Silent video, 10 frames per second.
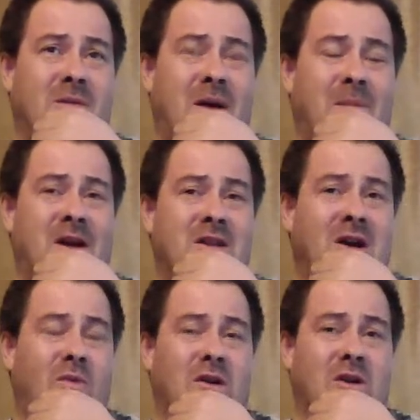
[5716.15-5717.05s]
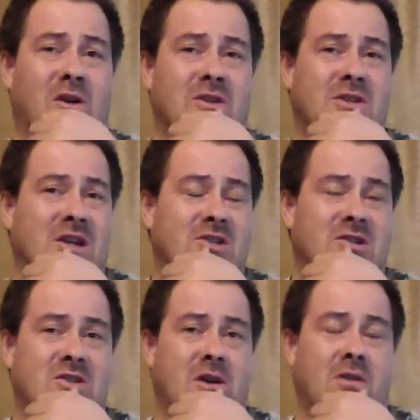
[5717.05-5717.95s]
I might not want to go to
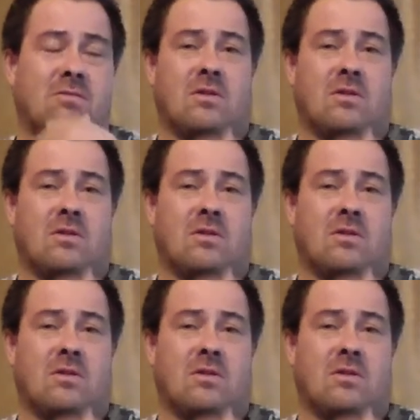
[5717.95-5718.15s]
Texas now.